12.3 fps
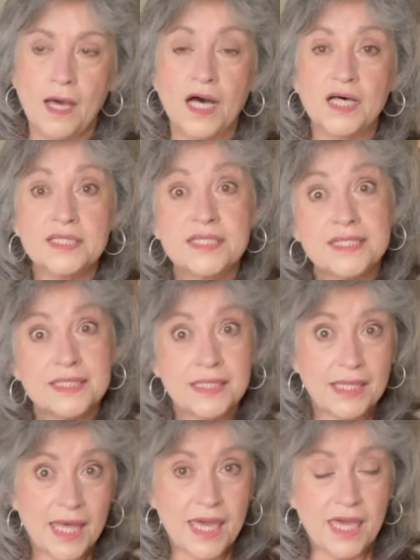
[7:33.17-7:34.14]
a
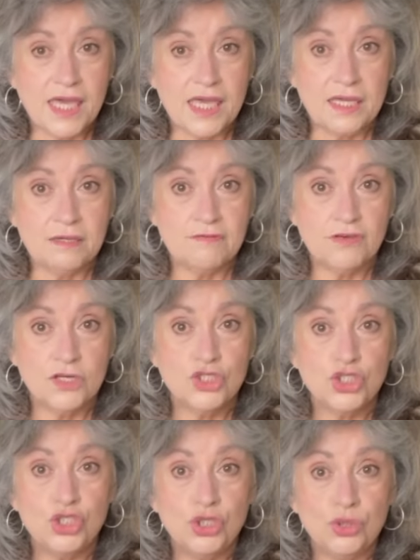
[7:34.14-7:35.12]
slave
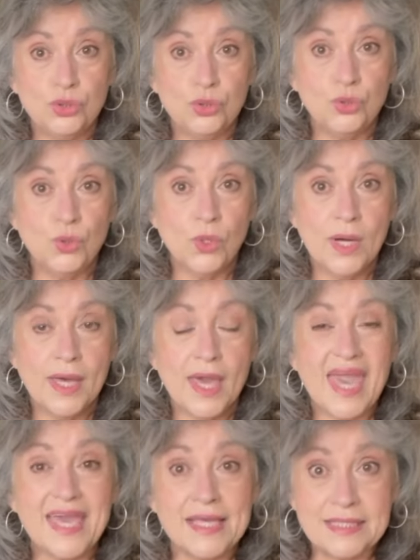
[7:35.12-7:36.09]
to
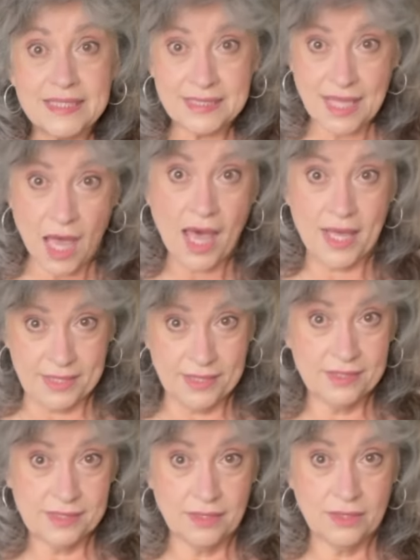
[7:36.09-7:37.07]
a size,
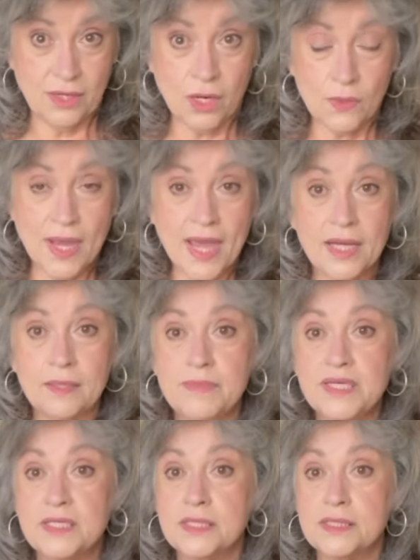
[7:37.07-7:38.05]
all right?
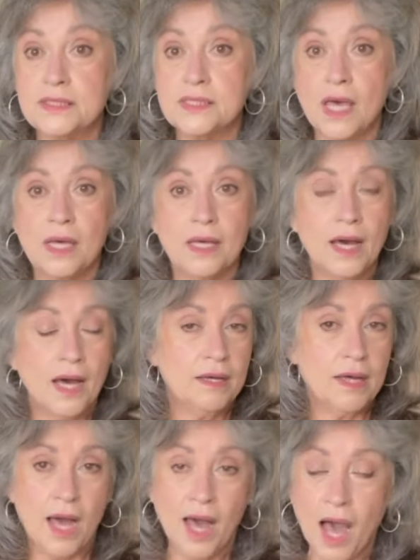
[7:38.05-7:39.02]
Because
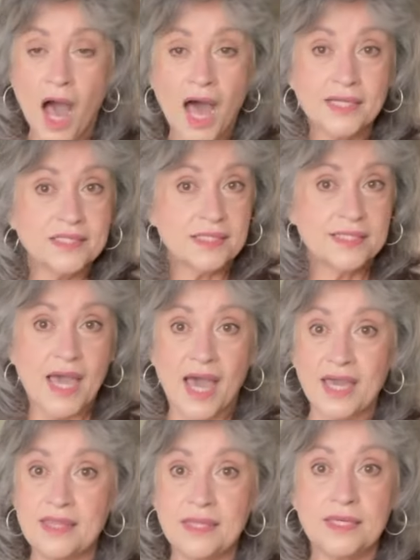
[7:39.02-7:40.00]
honestly,
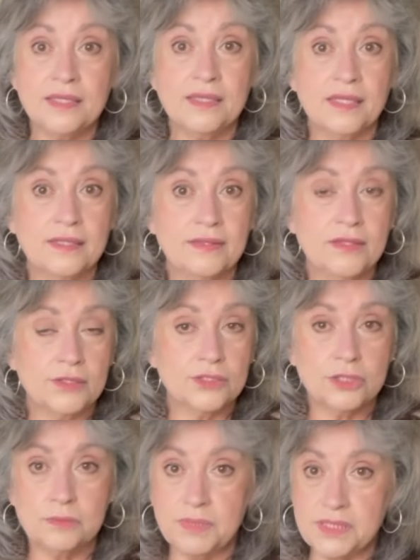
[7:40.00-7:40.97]
I think that there
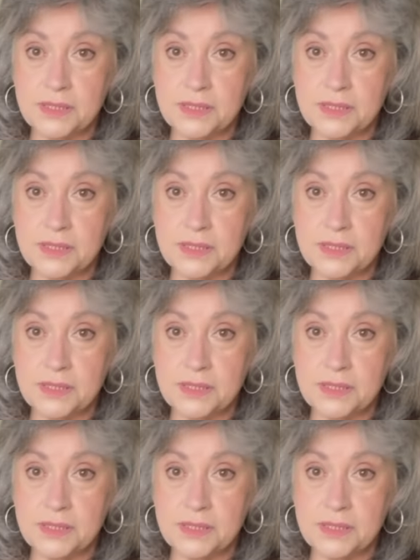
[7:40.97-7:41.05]
should be